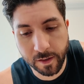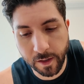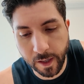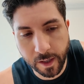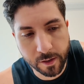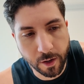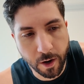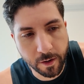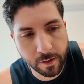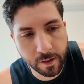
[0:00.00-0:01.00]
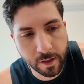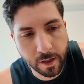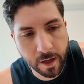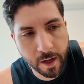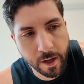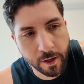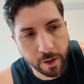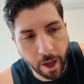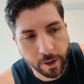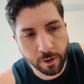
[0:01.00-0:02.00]
Like, it's honestly,
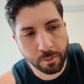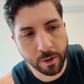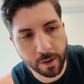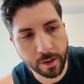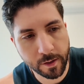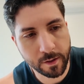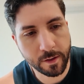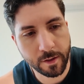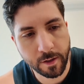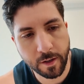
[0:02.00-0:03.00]
I could put this